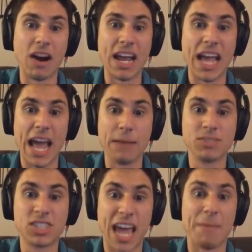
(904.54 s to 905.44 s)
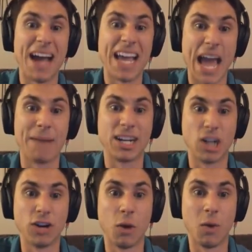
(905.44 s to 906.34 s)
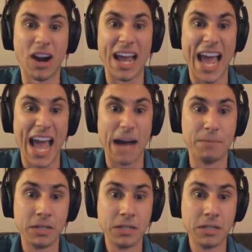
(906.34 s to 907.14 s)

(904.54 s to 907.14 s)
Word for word: I am. Sam, I am. I don't know where I am.